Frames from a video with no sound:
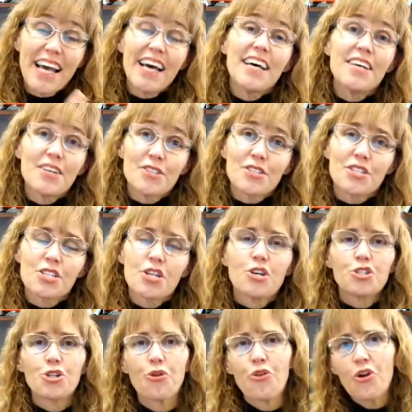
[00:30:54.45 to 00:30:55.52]
else
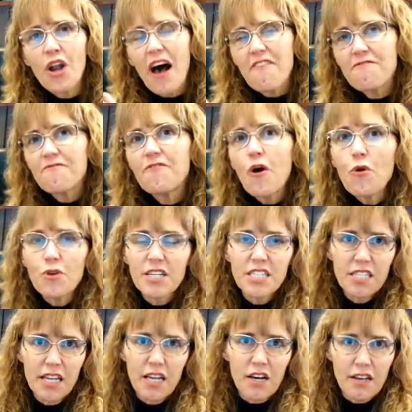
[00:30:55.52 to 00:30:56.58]
so they're not
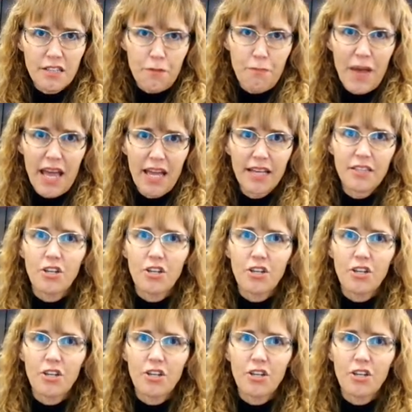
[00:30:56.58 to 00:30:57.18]
focusing on the pain,